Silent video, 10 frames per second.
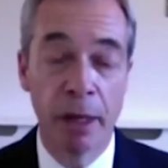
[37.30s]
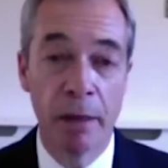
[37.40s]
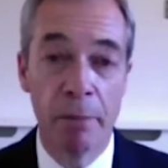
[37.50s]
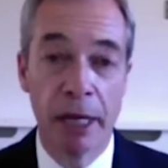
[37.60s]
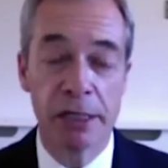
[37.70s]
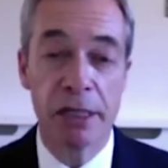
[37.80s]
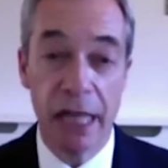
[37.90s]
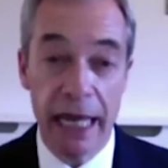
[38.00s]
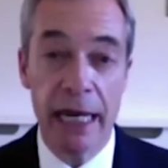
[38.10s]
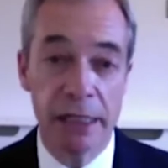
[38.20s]
because
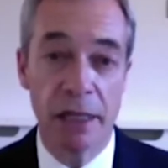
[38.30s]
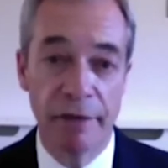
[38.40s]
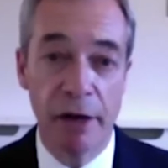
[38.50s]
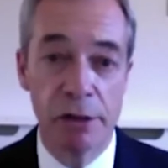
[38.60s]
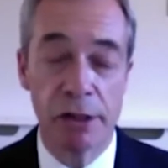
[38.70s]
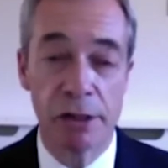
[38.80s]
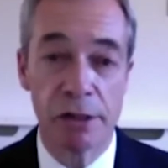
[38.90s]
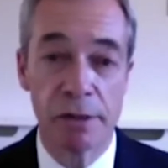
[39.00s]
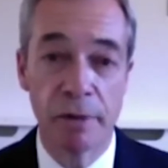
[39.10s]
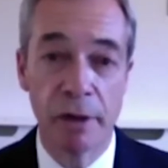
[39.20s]
these are the
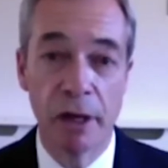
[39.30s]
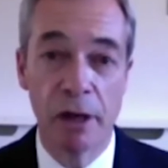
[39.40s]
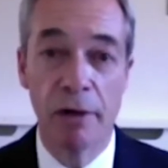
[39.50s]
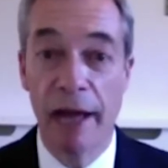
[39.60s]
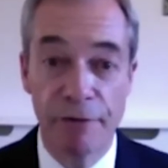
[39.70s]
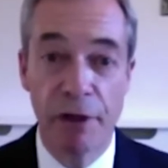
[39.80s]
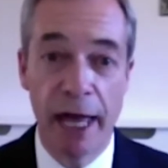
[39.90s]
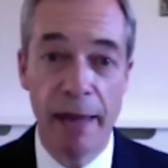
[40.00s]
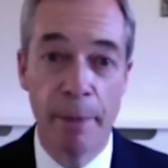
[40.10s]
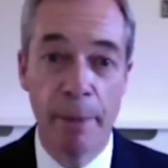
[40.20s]
voters who left the
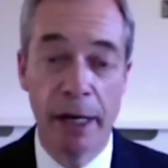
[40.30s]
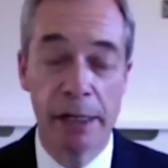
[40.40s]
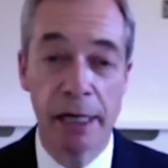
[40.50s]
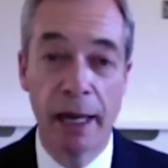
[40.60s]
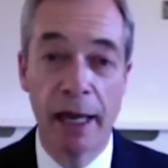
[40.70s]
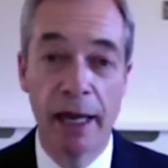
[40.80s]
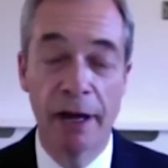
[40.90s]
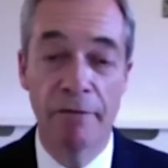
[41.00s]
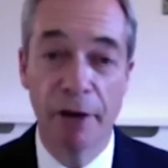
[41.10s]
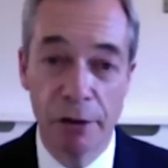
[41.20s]
Labour Party
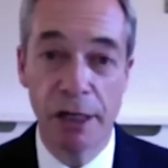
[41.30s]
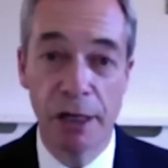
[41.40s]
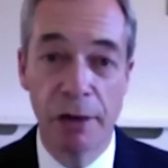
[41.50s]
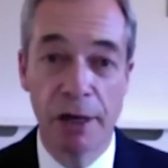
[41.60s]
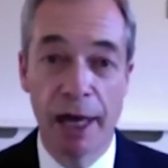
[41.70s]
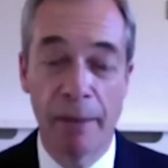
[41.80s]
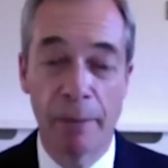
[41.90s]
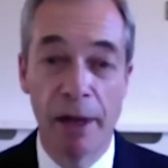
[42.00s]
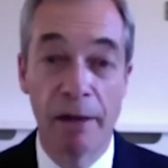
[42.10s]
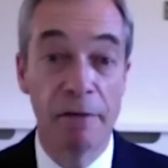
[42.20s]
and voted UKIP.
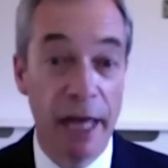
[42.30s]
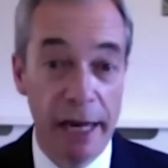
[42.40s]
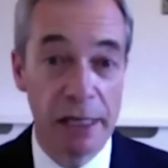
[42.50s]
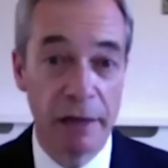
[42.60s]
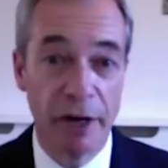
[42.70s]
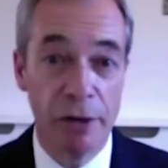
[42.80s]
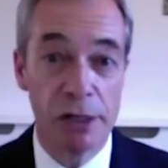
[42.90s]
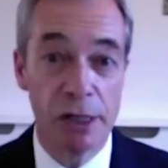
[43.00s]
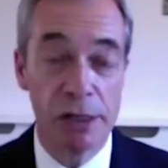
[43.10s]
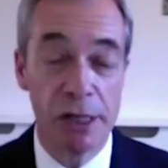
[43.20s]
These are the
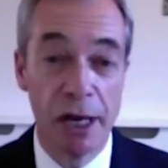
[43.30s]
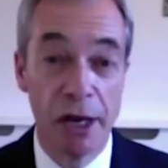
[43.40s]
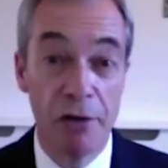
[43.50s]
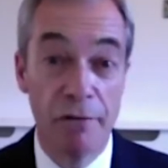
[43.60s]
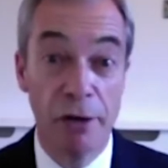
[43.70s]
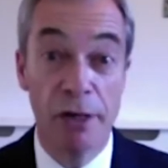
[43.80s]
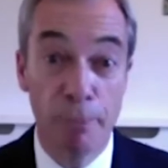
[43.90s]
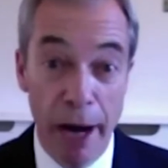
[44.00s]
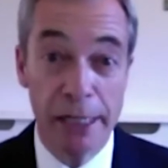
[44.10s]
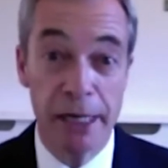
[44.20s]
voters who voted
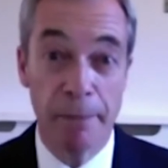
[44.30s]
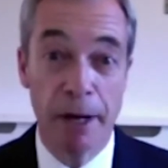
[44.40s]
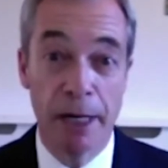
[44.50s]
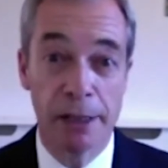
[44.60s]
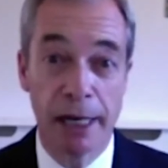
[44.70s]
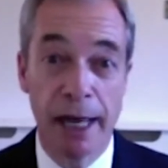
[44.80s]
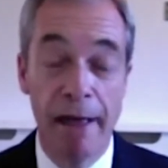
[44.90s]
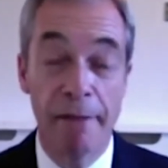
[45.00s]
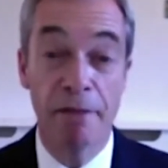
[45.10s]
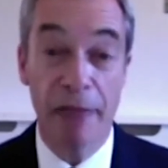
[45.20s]
Brexit Party.
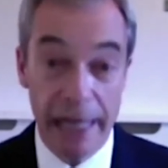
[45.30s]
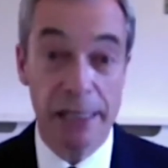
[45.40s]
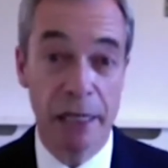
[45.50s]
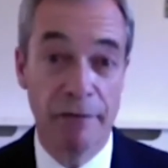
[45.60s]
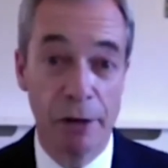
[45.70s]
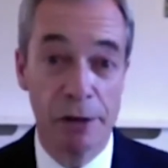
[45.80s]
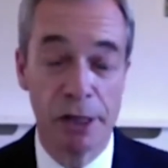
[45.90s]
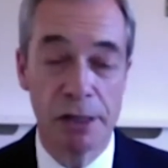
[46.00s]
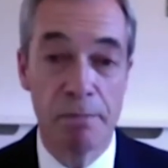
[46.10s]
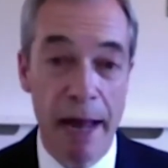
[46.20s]
These are the
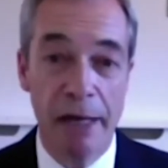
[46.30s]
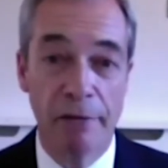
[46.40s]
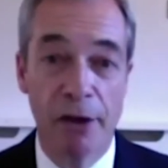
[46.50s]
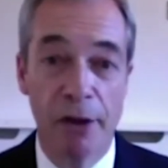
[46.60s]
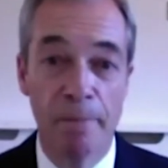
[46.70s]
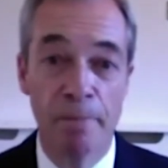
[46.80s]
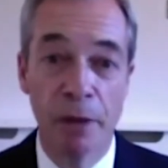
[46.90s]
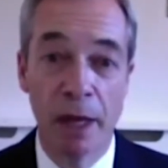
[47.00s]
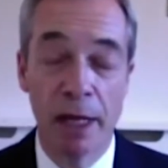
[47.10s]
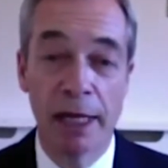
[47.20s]
voters, many of whom
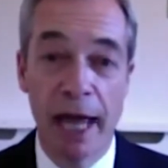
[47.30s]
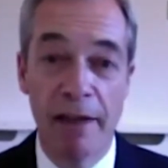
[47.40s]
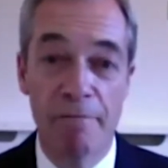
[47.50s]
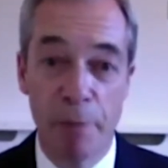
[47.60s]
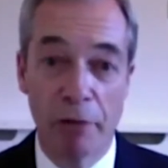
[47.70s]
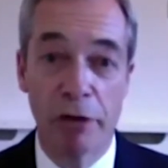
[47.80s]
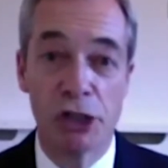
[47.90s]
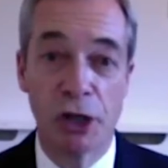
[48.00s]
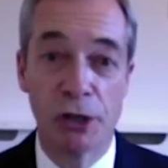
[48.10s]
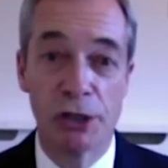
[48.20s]
gave Boris
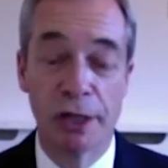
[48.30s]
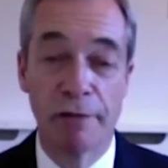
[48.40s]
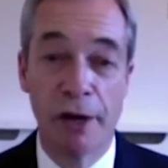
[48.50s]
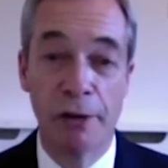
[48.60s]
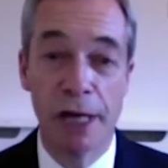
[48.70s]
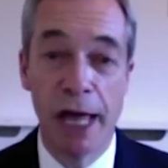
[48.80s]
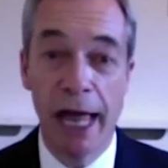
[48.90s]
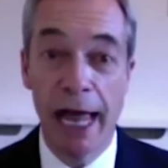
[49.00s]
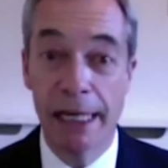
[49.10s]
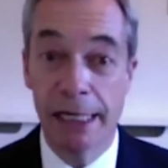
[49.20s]
Johnson a vote
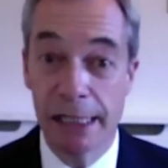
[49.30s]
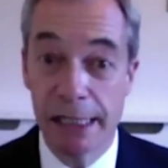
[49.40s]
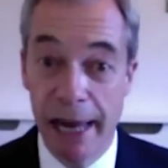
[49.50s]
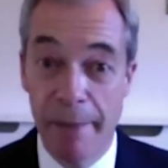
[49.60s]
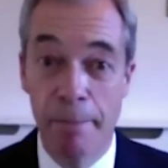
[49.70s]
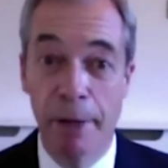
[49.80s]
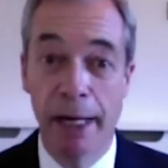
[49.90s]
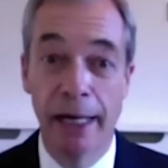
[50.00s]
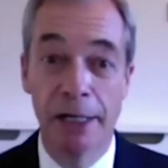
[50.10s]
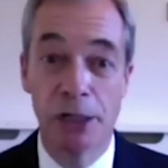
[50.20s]
in December
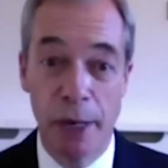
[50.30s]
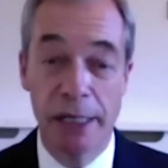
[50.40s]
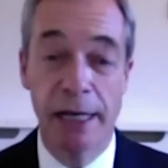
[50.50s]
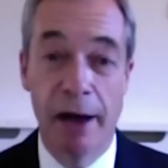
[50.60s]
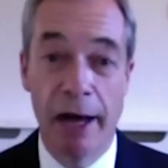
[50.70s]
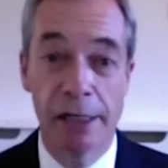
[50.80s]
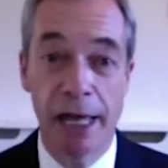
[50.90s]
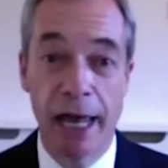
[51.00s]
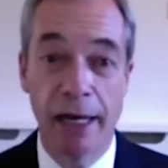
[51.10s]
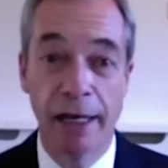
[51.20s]

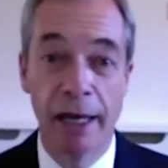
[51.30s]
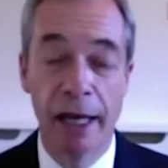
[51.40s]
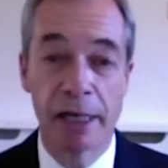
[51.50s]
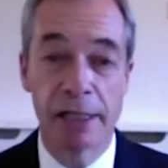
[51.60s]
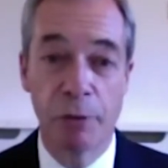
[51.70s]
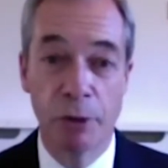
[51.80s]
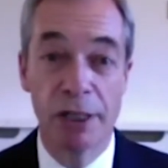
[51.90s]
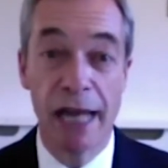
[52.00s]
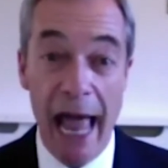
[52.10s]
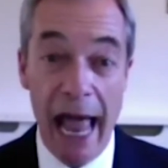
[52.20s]
2019 because they wanted
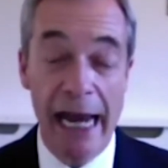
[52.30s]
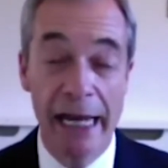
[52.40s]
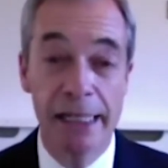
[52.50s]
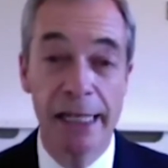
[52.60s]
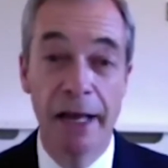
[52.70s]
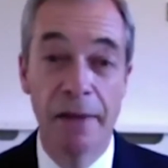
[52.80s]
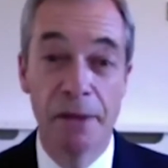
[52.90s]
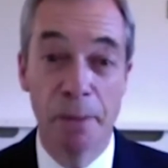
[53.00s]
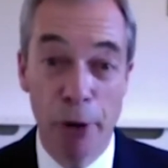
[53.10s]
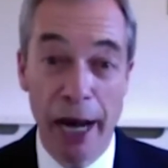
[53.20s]
to end
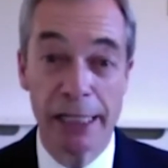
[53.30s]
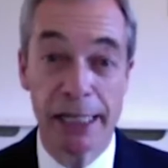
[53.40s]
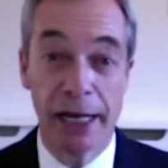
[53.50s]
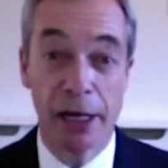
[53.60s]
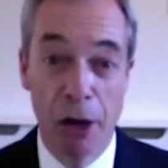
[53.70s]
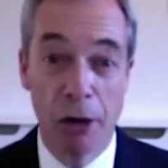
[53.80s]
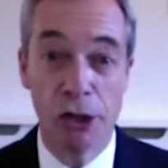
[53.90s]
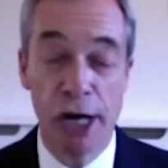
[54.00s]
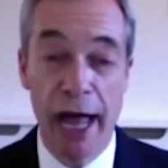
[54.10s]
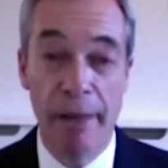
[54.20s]
the Brexit
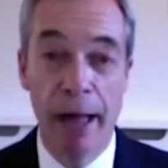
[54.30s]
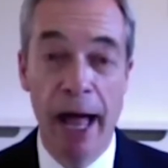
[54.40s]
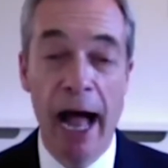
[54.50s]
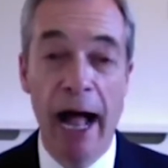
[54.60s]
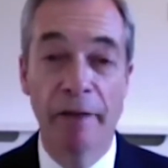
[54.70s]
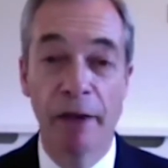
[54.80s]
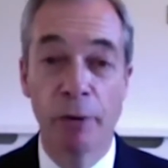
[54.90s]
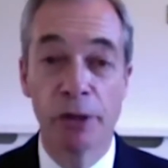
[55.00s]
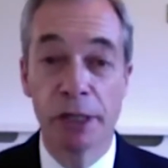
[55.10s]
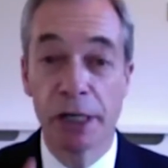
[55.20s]
logjam and they
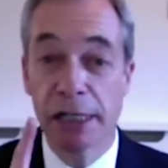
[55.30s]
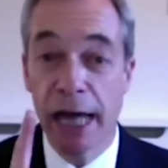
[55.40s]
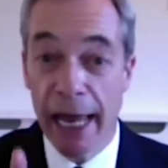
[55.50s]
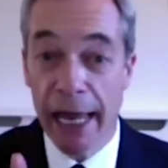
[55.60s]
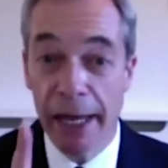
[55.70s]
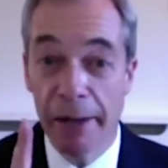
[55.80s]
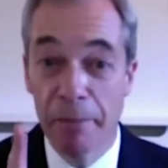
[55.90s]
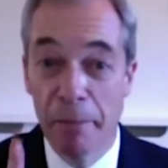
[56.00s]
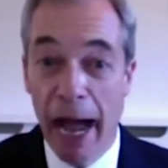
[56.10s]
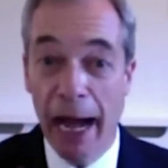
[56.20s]
wanted to take
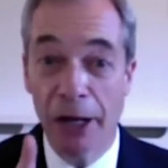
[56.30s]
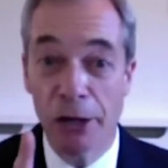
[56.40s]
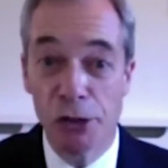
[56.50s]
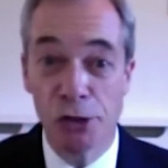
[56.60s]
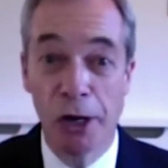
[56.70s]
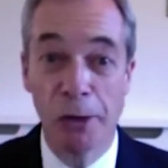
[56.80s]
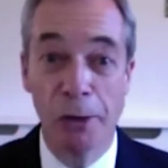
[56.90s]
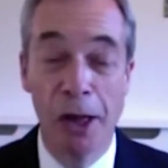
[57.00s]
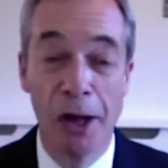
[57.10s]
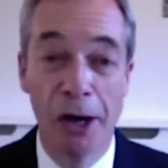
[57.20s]
back
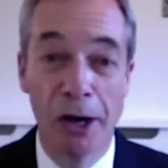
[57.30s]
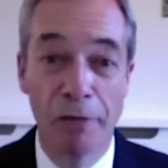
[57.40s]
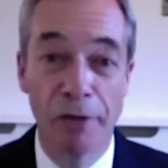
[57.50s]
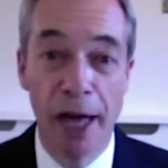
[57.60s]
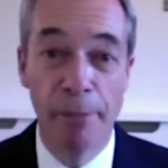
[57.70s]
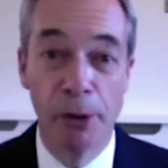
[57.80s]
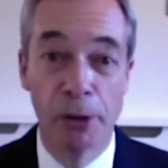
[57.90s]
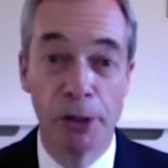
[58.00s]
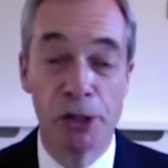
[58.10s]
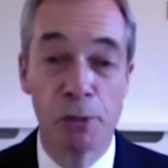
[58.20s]
control of their
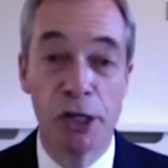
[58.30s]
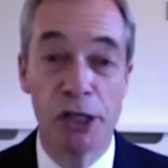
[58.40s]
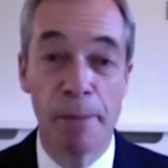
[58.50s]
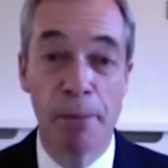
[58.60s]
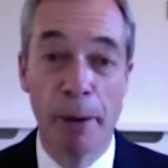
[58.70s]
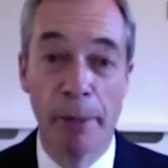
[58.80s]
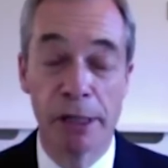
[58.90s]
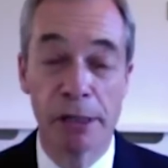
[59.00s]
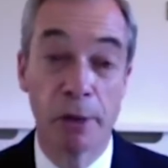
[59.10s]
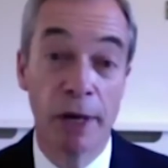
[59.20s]
borders, which he
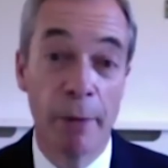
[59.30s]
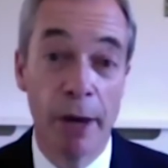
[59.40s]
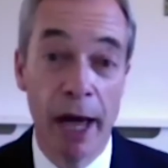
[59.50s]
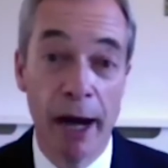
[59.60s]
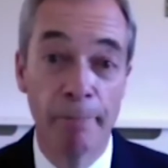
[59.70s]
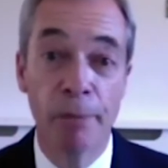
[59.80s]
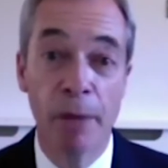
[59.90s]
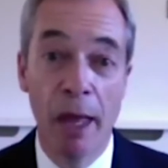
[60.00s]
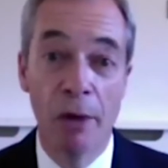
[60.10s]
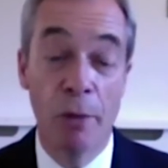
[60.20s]
promised. Well, here we are.
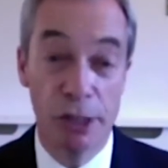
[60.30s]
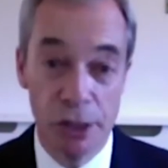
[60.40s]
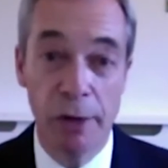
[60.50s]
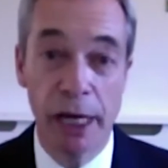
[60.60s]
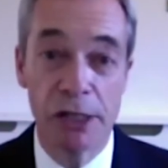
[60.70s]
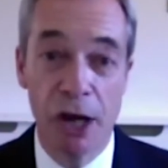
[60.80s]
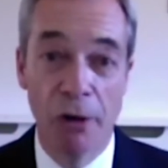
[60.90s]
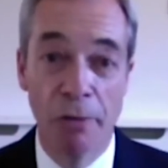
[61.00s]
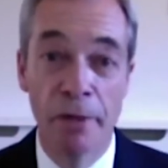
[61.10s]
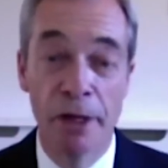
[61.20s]
We're 2 years
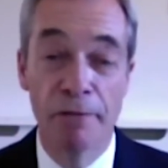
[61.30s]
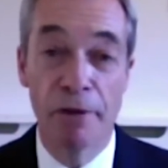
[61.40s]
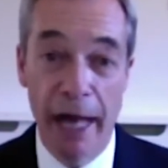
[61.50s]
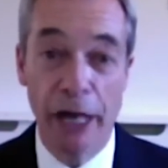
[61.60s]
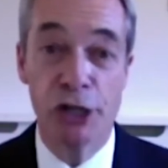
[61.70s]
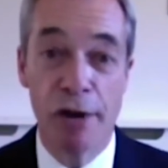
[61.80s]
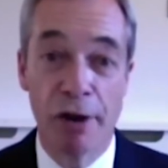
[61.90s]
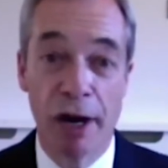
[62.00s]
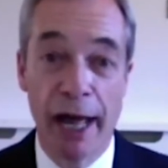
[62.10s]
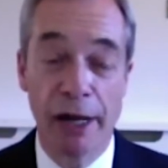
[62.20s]
on from that
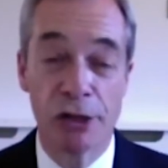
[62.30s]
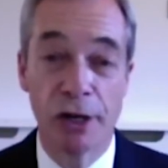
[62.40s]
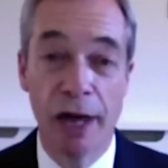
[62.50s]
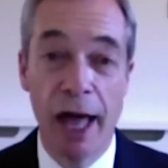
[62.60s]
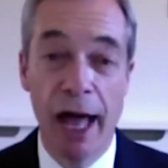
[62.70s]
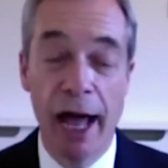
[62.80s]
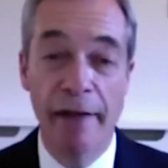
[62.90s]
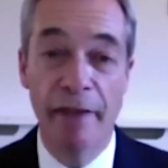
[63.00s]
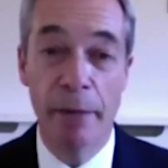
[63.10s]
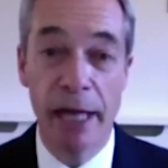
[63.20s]
general election and
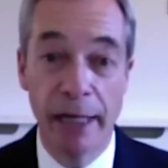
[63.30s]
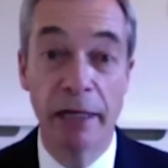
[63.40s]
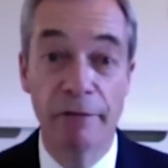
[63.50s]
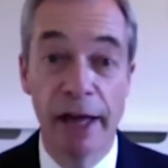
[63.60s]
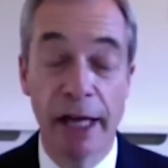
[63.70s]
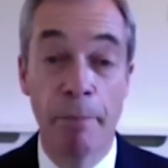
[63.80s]
they're beginning to feel a